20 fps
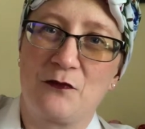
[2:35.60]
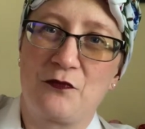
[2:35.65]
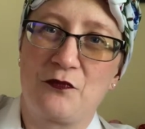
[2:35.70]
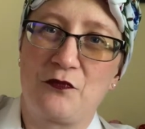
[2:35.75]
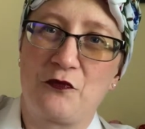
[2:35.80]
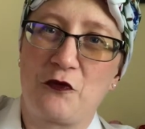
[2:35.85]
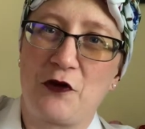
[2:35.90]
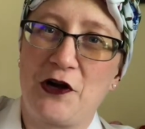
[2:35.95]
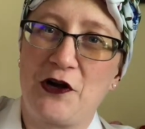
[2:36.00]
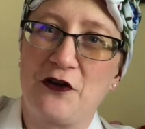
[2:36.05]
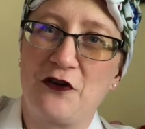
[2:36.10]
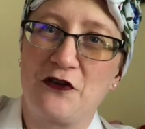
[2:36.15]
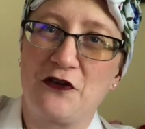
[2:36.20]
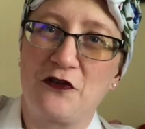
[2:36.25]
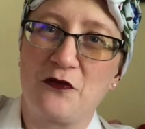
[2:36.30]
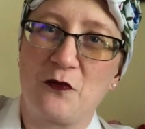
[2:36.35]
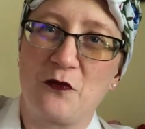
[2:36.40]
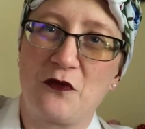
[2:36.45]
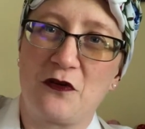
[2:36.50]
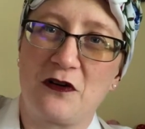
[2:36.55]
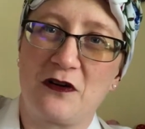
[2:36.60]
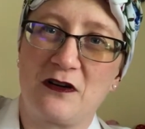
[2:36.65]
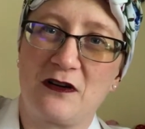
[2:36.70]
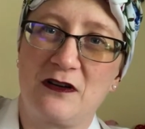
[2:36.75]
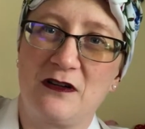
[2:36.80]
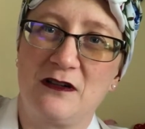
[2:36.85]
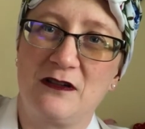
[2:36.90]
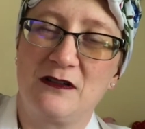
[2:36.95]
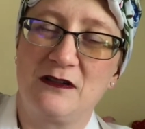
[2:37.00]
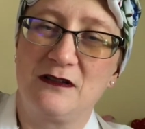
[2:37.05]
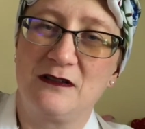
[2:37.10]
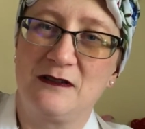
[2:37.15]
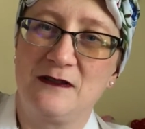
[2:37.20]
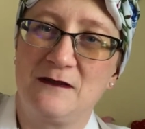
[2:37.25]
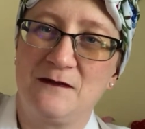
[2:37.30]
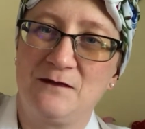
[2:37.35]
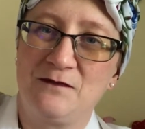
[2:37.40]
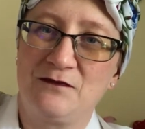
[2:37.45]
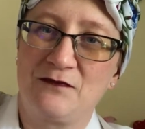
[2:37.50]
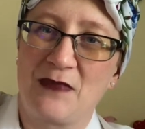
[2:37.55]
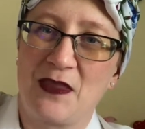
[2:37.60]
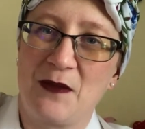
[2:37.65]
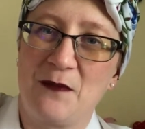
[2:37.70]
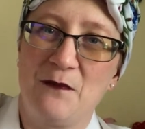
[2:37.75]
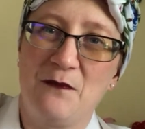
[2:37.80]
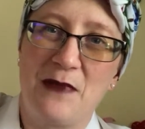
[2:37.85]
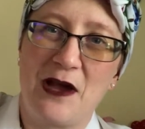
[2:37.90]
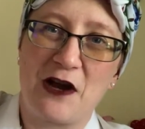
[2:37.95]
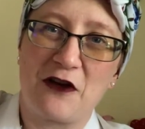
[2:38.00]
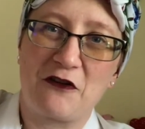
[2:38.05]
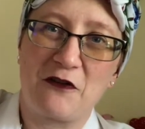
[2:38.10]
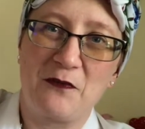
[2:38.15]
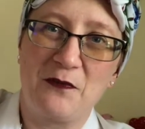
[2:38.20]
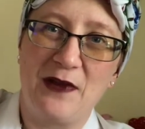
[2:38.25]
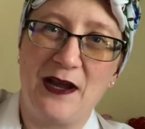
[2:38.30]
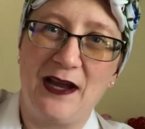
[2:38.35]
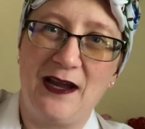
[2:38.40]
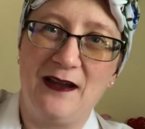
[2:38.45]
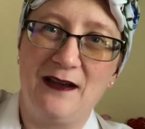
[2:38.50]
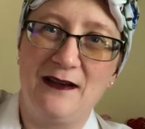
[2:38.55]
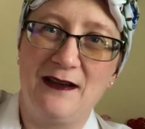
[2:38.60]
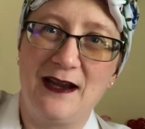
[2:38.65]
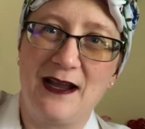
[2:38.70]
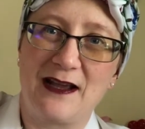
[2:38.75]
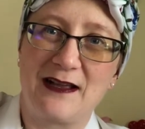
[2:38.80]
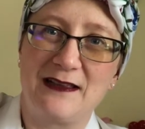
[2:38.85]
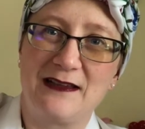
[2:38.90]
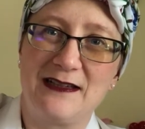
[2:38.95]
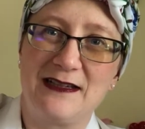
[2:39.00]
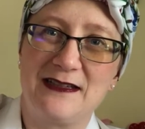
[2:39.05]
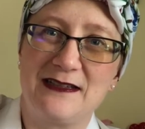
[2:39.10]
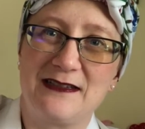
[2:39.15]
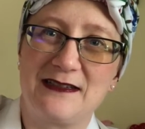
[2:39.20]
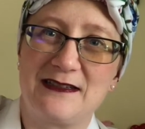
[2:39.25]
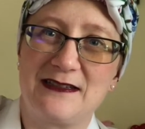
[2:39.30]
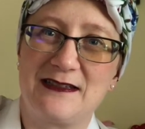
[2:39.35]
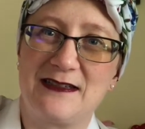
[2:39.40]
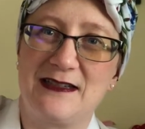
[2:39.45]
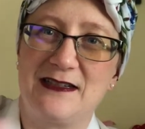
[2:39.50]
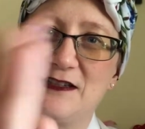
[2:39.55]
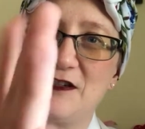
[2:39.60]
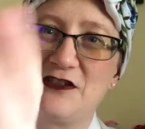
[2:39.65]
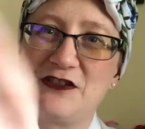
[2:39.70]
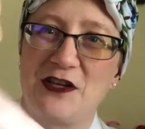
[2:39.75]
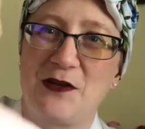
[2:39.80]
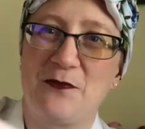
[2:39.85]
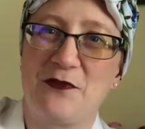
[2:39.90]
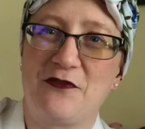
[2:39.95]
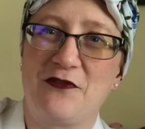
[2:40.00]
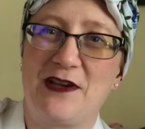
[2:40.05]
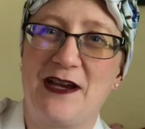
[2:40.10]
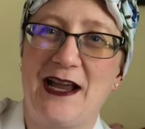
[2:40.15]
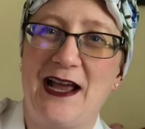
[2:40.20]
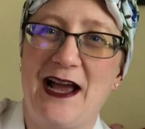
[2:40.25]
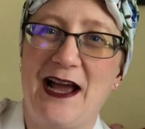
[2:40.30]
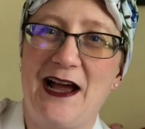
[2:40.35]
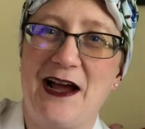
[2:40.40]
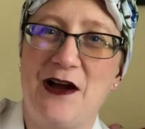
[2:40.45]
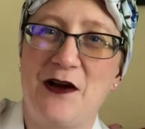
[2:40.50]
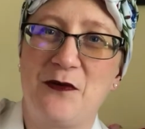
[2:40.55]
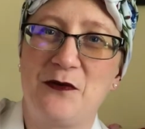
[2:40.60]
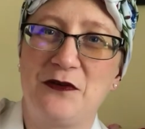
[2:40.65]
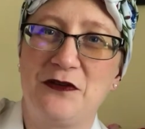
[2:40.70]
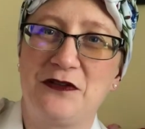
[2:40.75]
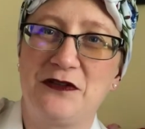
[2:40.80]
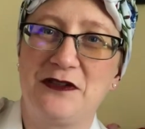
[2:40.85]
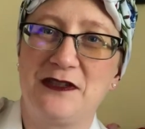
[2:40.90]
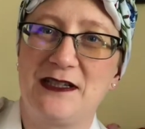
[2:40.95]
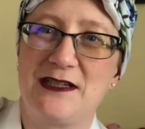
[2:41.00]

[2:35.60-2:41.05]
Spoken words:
embroidered or macrame necklace in the shape of an owl.